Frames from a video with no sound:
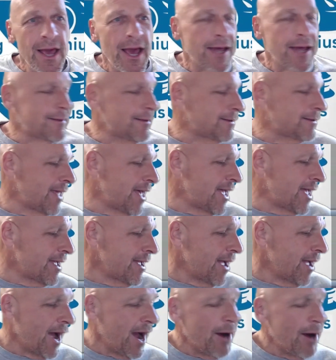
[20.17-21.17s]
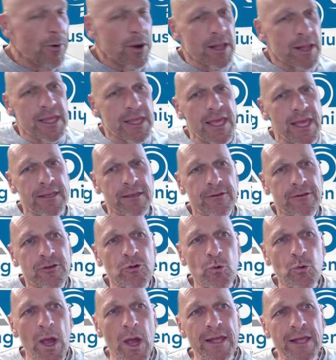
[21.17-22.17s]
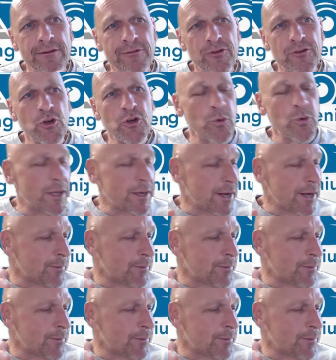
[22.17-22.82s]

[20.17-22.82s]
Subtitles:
And today, I want to get right to it.